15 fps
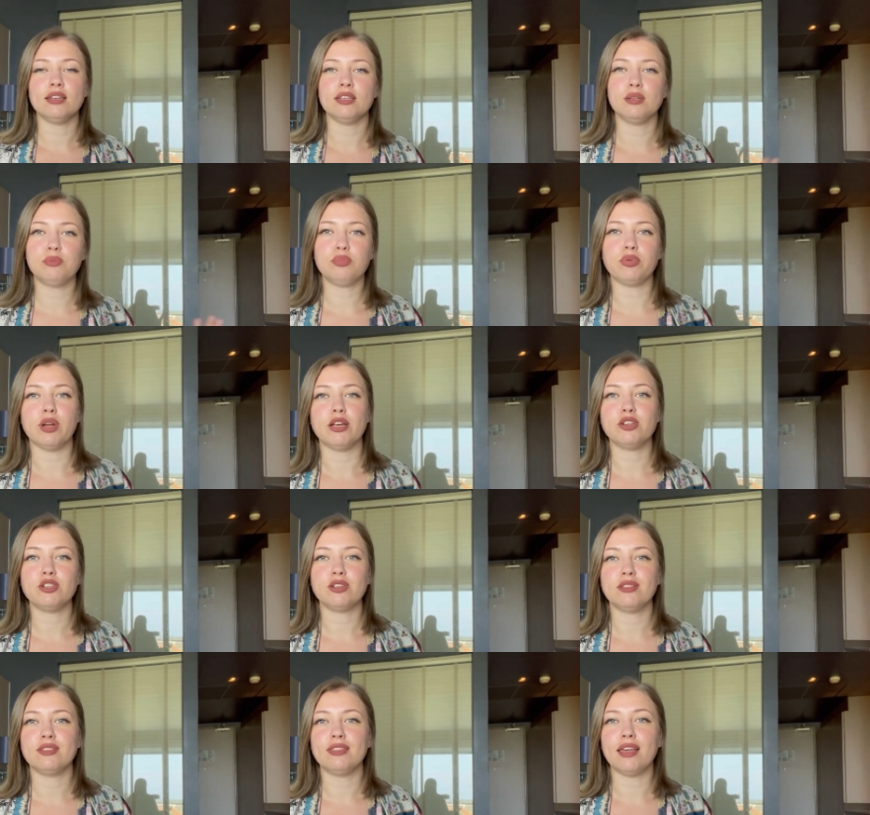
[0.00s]
an
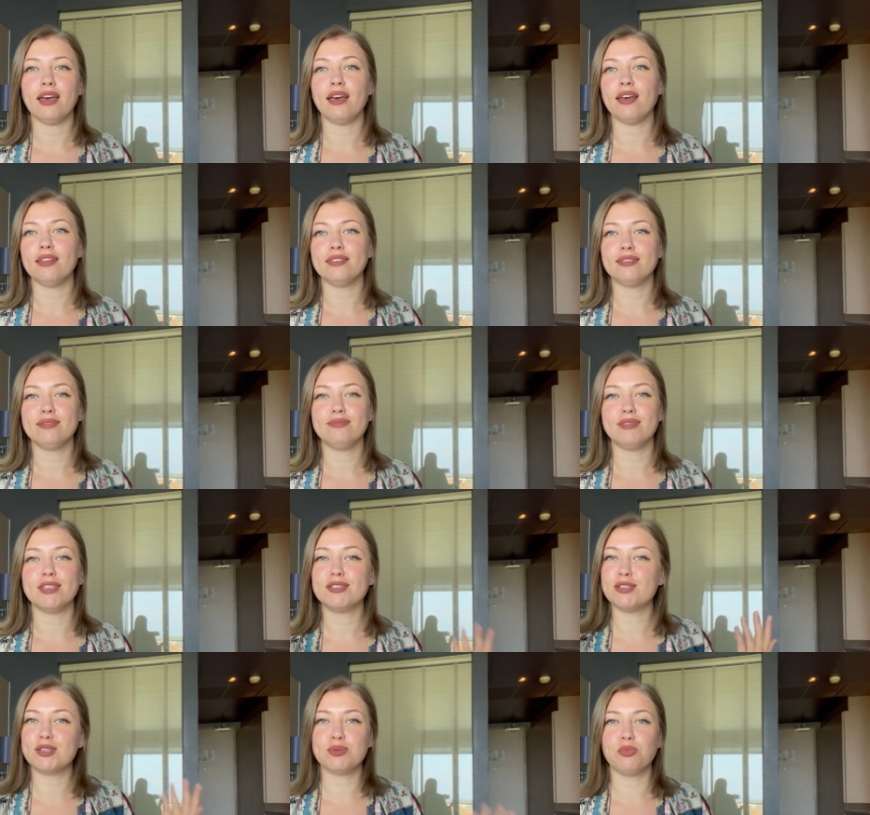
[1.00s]
impression that
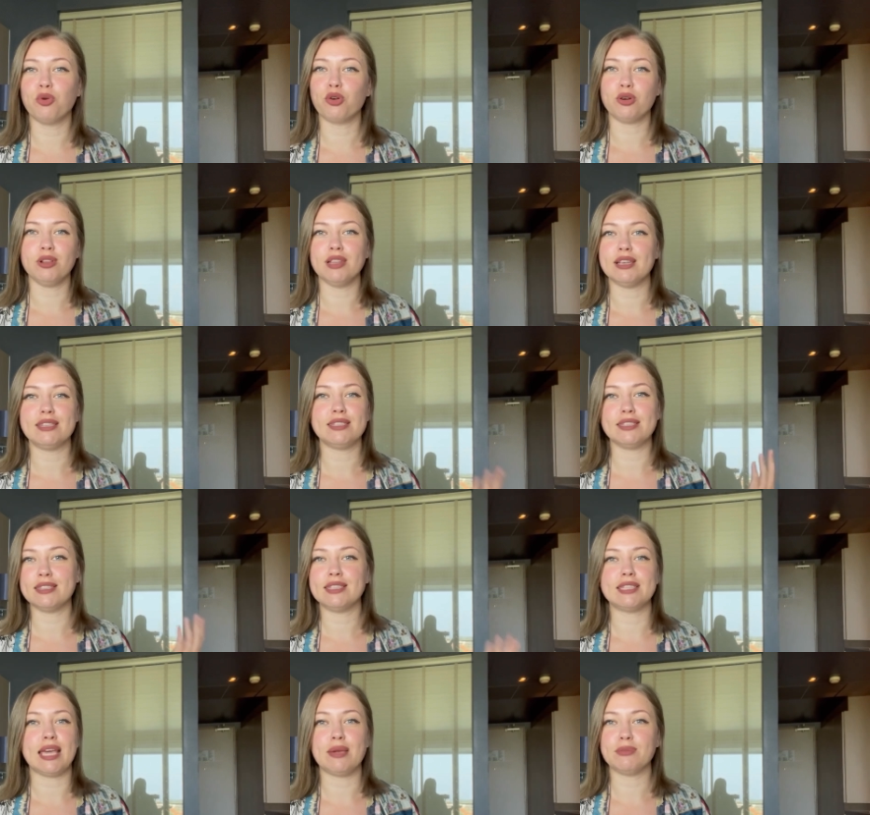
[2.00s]
this is more or less the
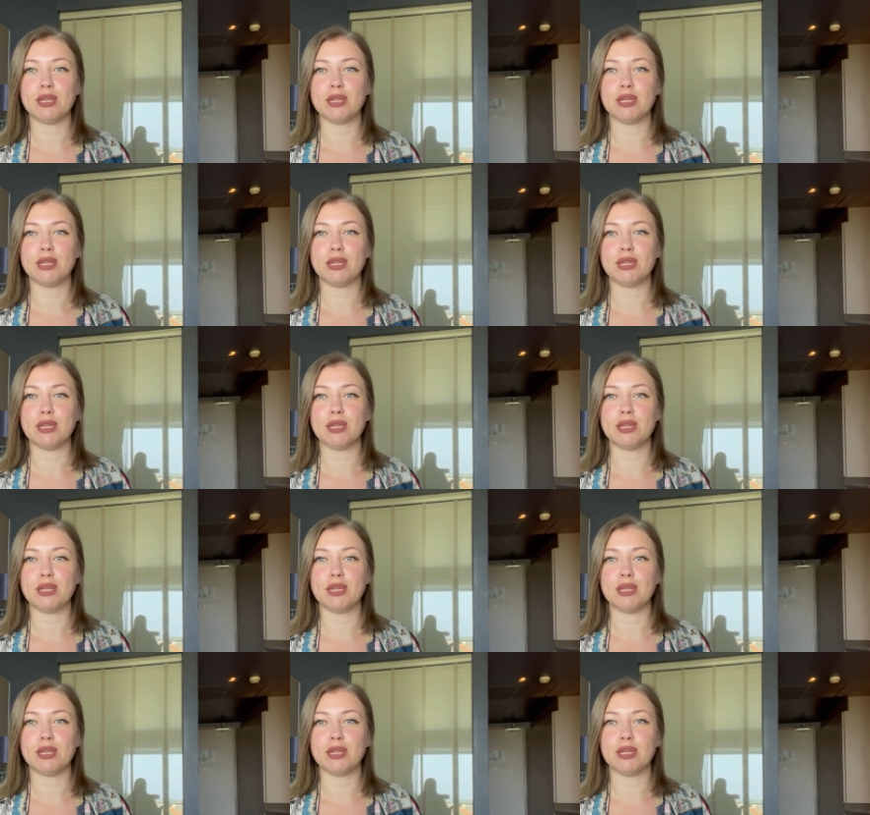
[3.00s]
same